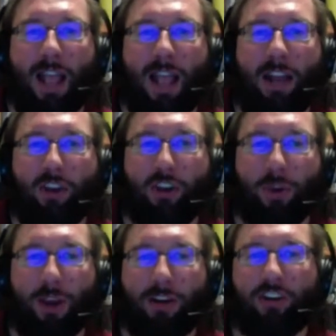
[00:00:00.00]
And your new
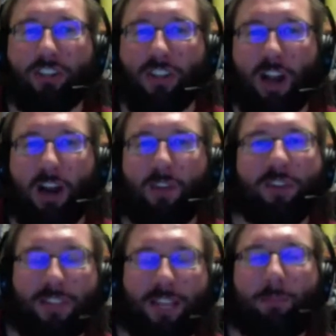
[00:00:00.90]
characters aren't
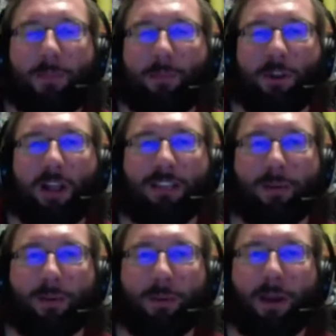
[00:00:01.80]
the same people as they
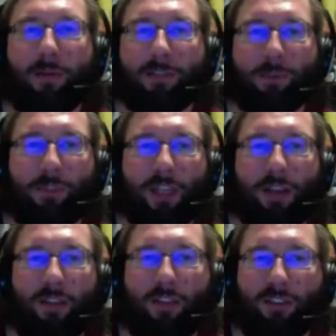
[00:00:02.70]
were in Paris, but
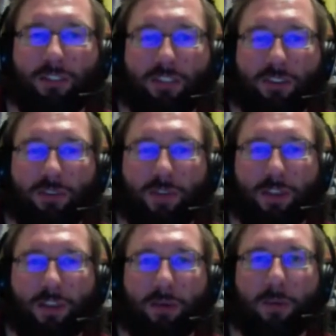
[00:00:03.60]
there's a sort
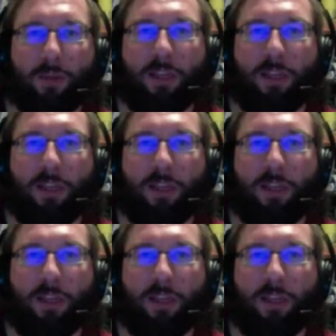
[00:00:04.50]
of